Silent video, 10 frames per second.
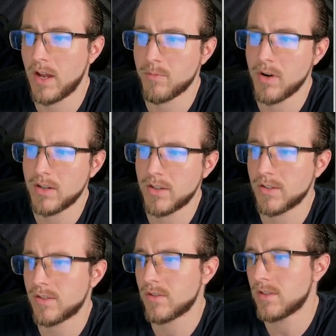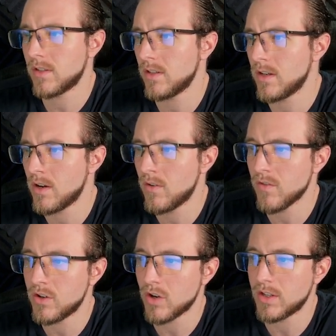Now the price is,
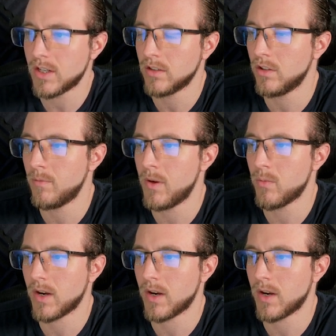retracing a little bit.